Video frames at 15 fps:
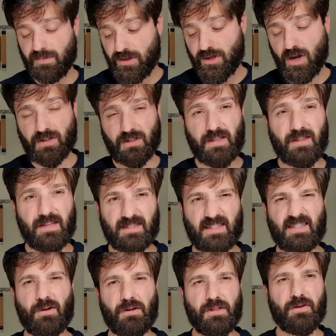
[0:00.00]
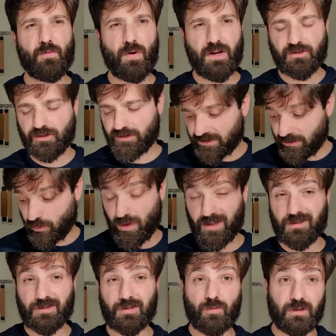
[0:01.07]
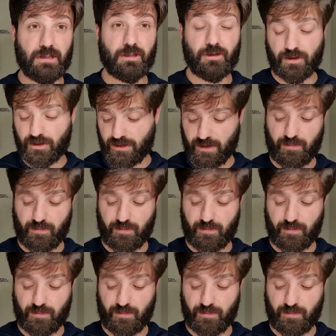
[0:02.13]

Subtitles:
Not necessarily the razors. The razors are really good,